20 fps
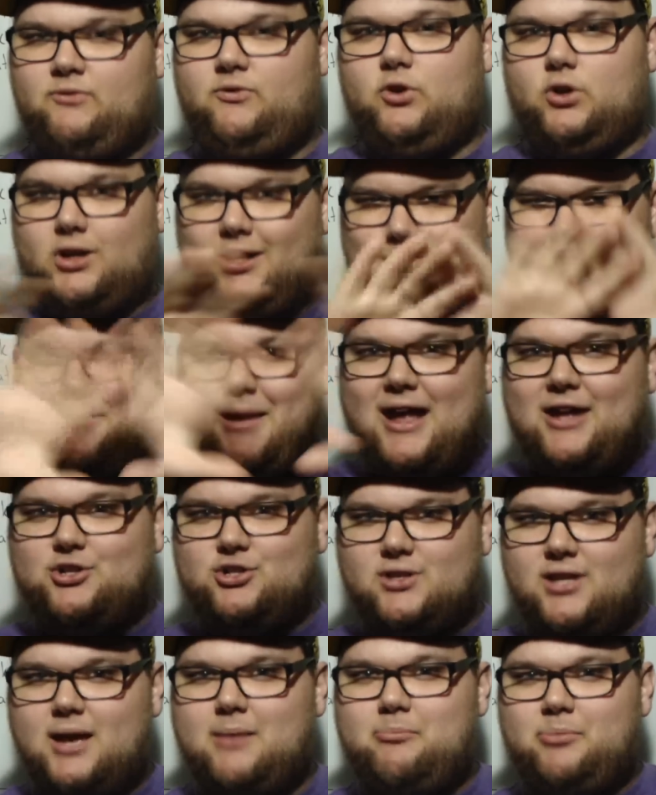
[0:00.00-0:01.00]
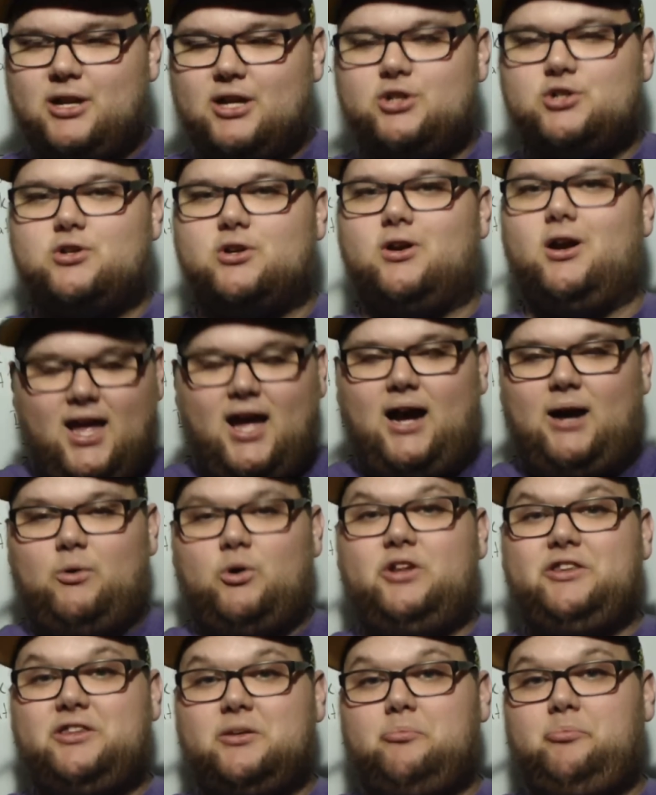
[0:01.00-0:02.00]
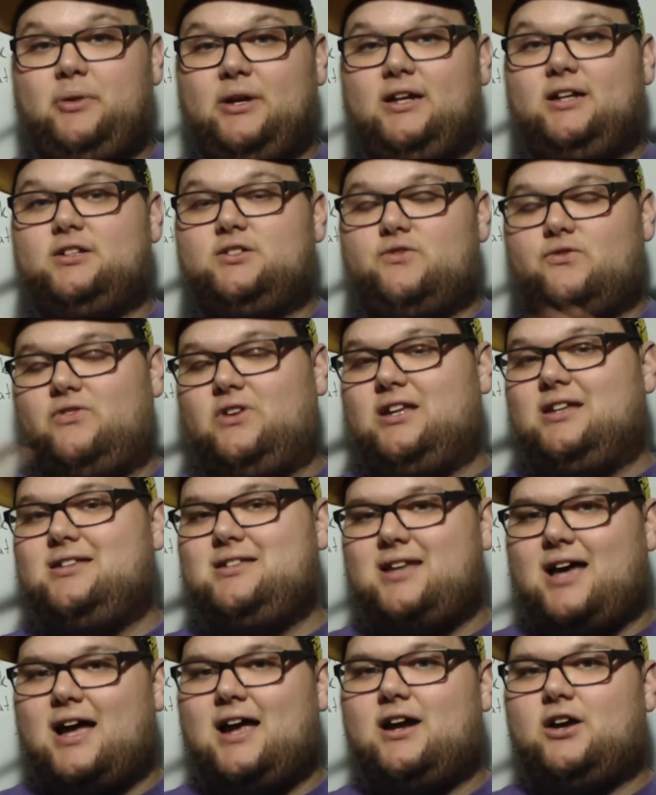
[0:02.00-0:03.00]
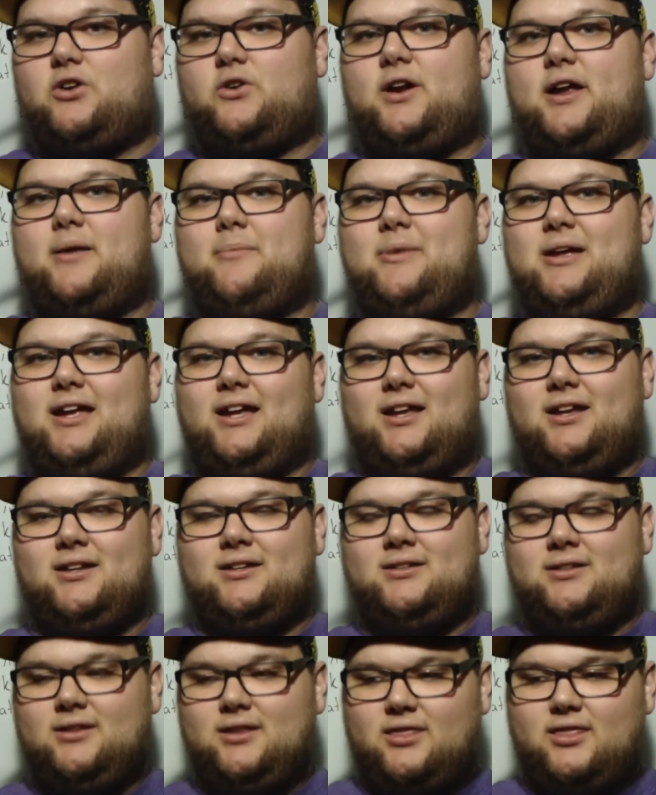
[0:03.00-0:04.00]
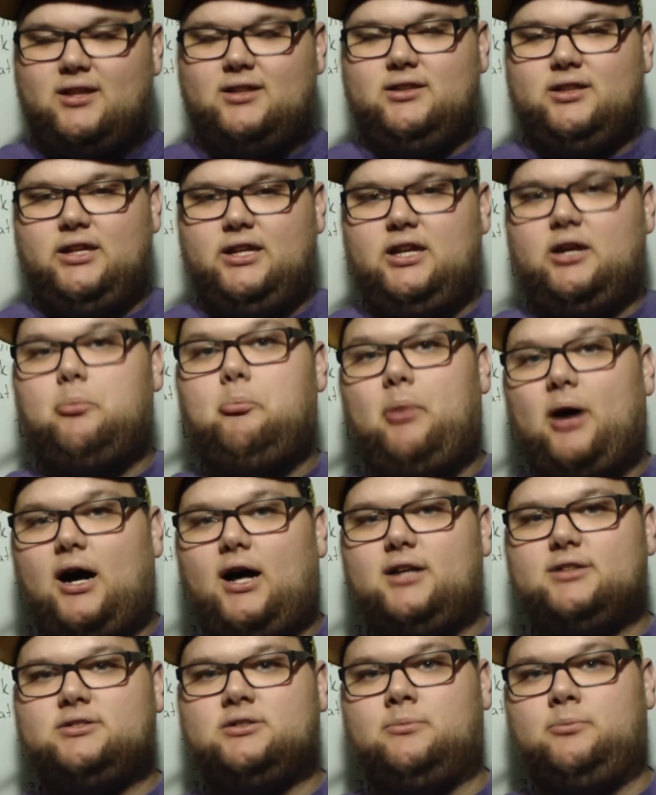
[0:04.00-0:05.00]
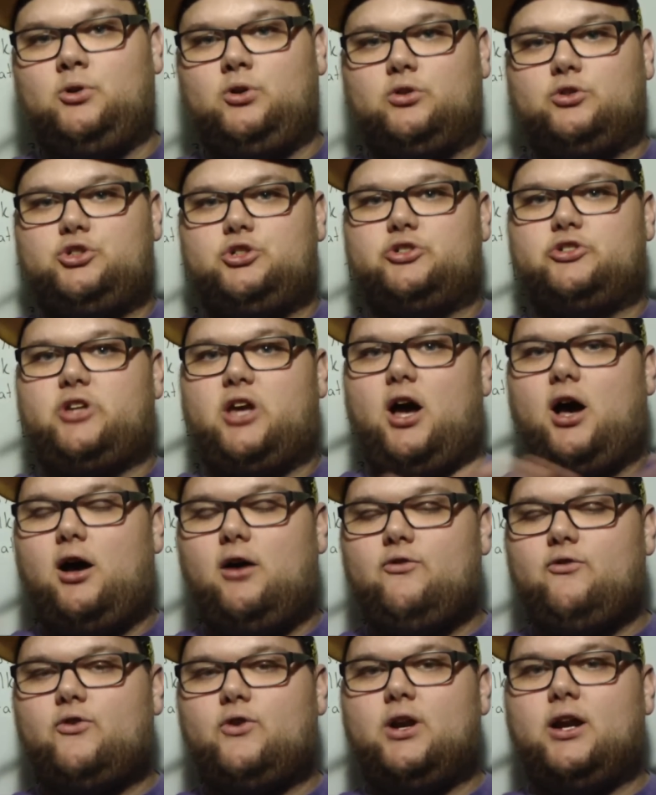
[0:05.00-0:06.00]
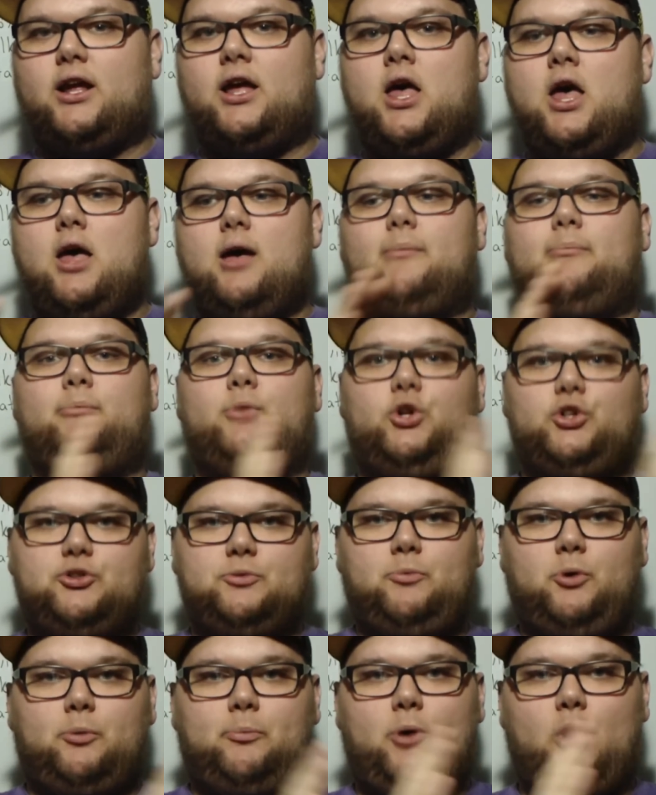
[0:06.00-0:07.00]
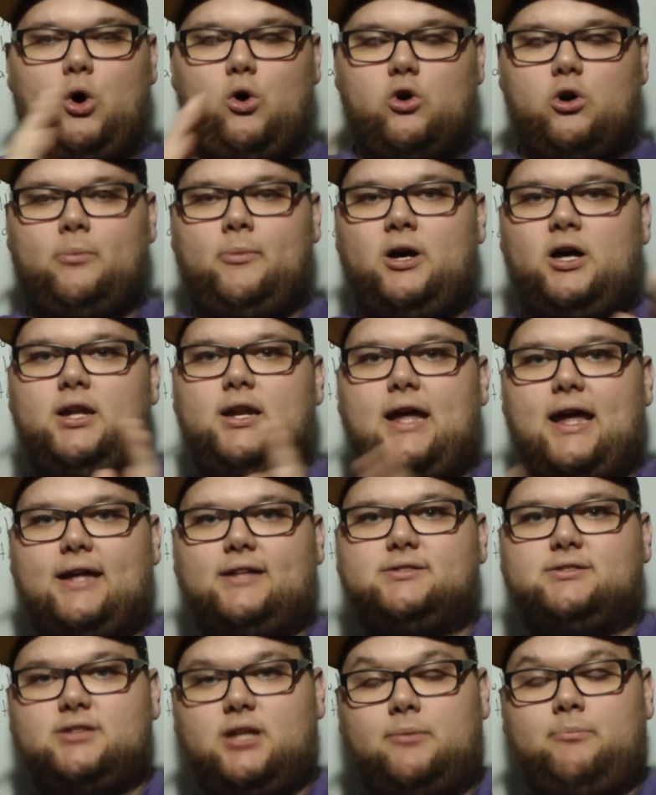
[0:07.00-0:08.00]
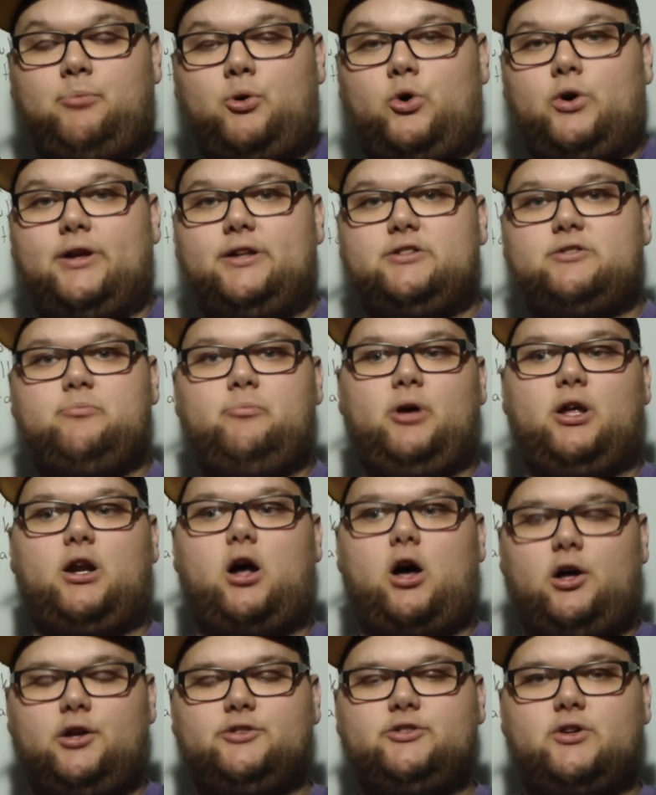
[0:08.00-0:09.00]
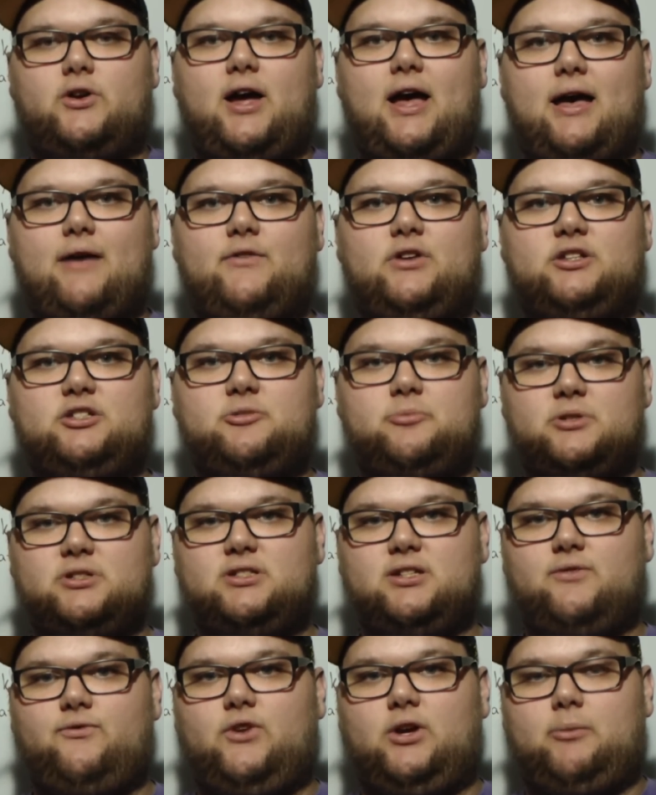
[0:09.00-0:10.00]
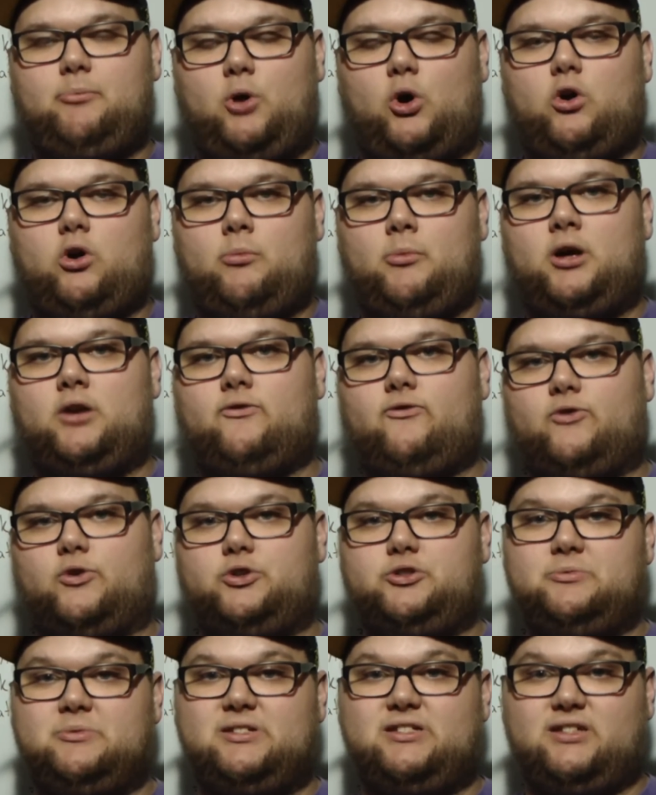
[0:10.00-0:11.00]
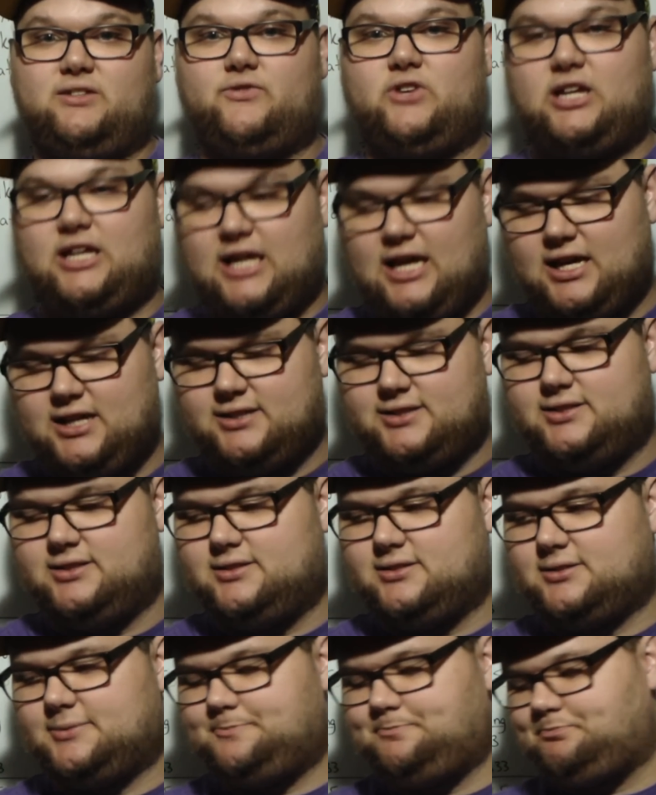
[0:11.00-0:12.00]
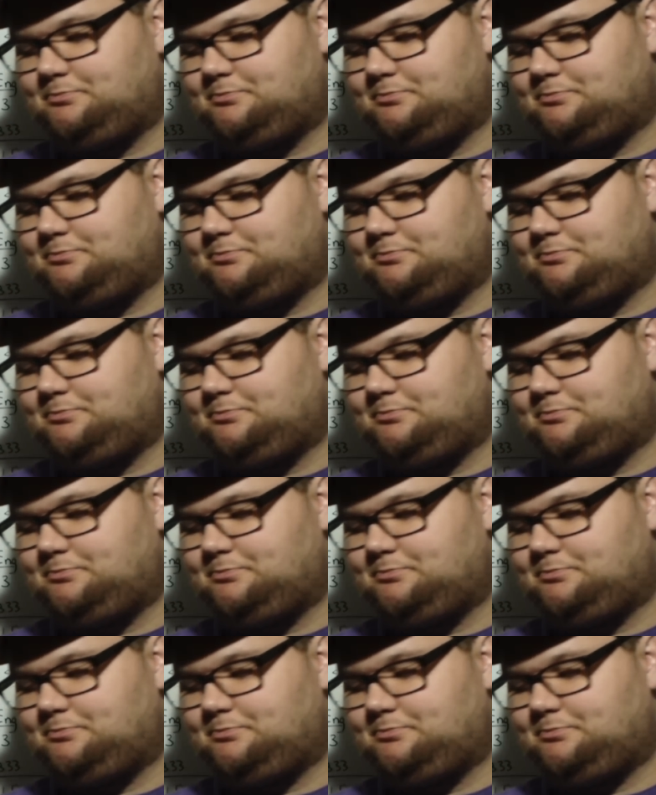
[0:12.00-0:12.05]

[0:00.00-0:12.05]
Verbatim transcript: if you can imagine that picture. I want the biggest Venn diagram in the league possible, just covering multiple Pokemon at some points, but also having specific Pokemon for specific cases.